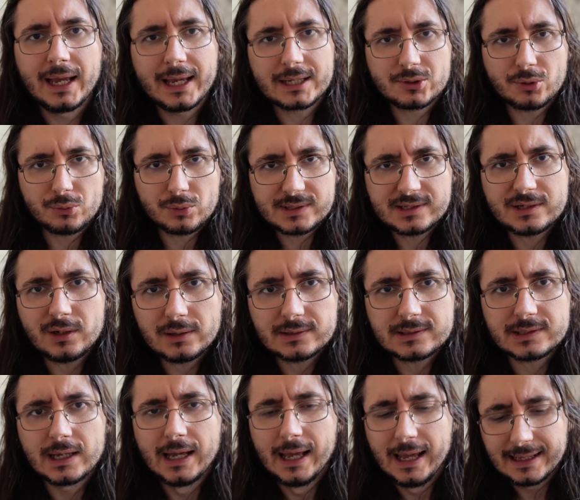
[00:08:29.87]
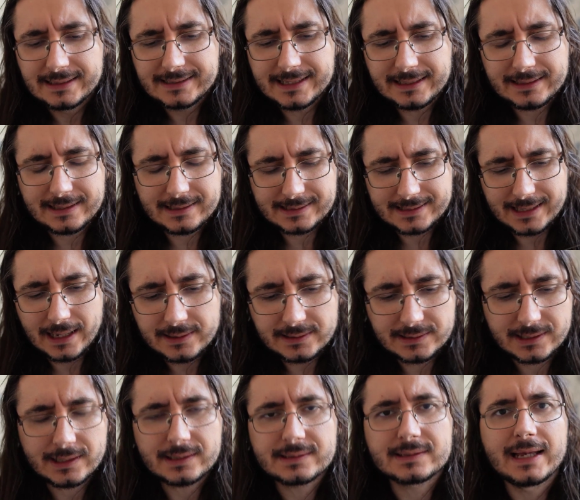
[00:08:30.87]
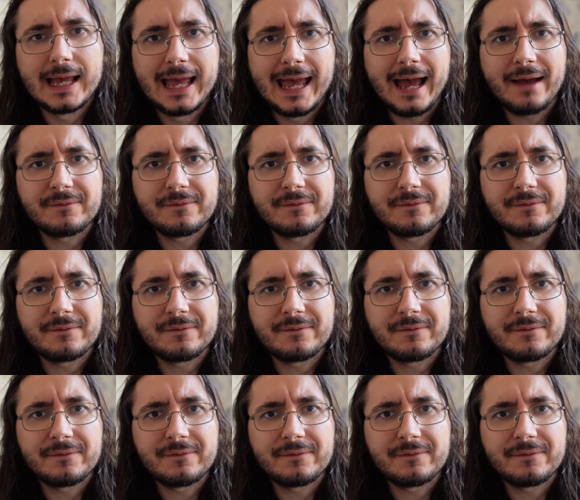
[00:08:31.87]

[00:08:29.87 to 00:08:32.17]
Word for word: As a result, data scientists